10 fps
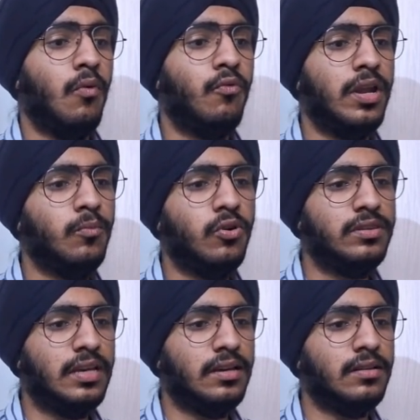One more
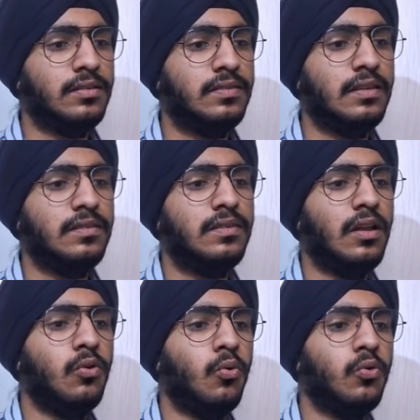thing, since
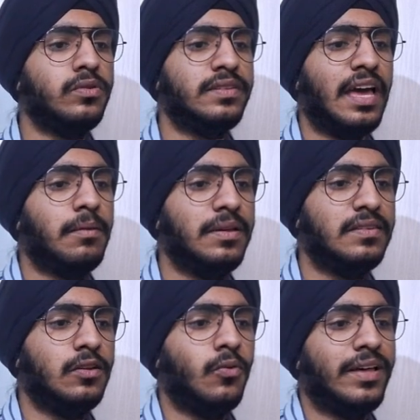the nodes can be
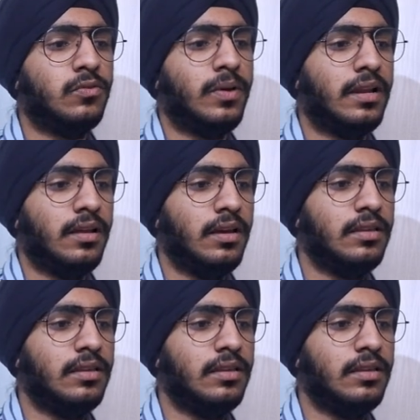0 as well,